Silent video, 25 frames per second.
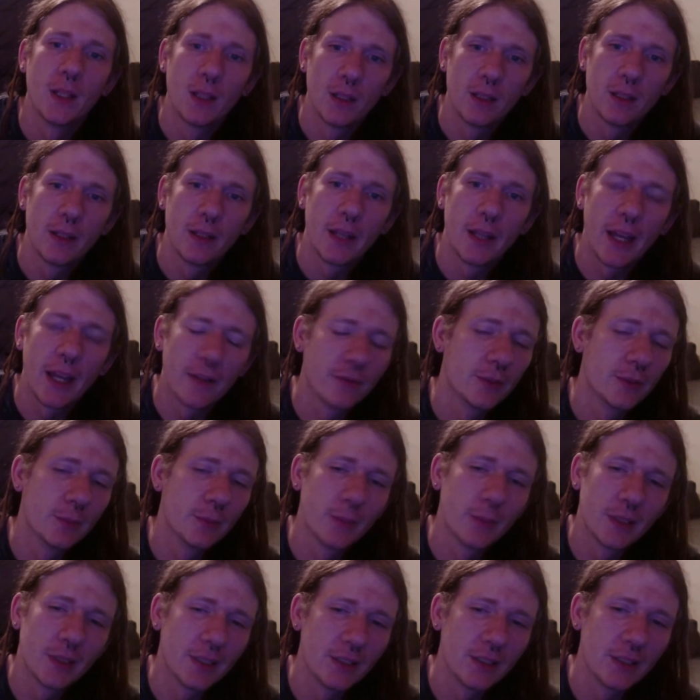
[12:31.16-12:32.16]

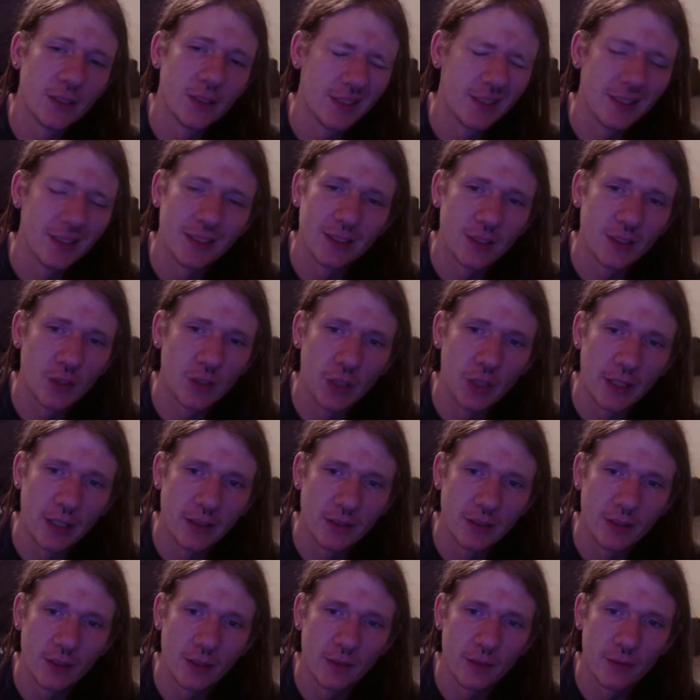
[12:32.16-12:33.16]
Everybody just needs to chase
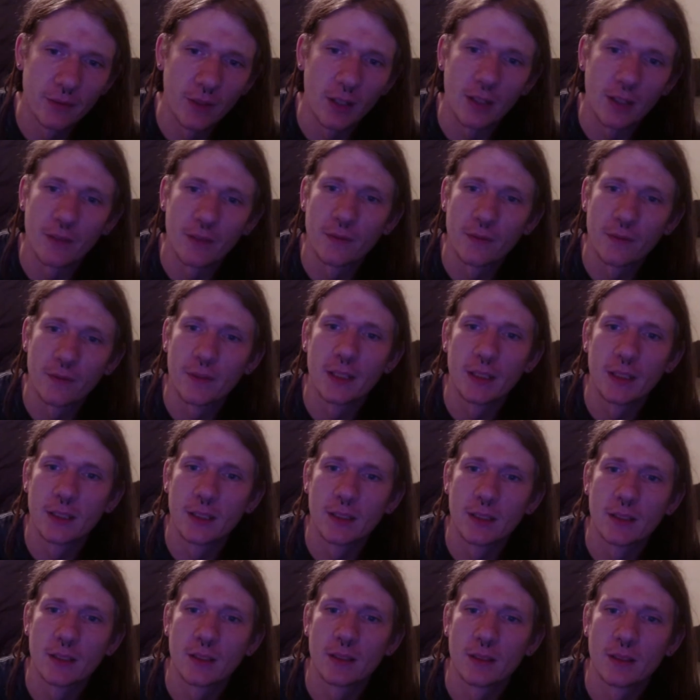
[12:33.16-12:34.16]
their fucking
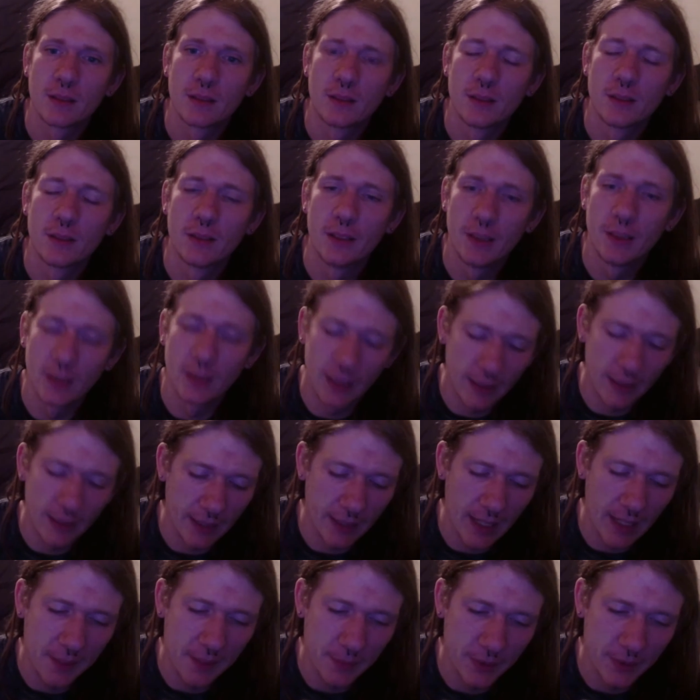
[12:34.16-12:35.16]
feelings and let it
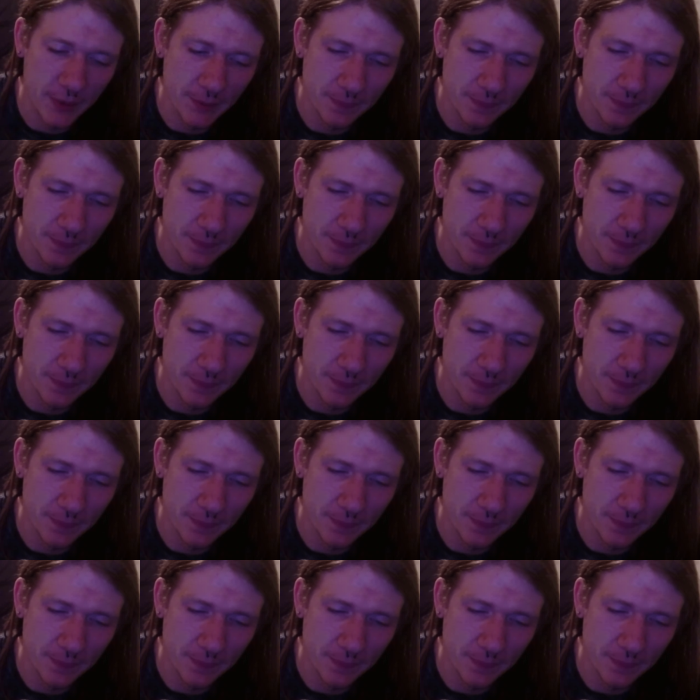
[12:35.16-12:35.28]
happen.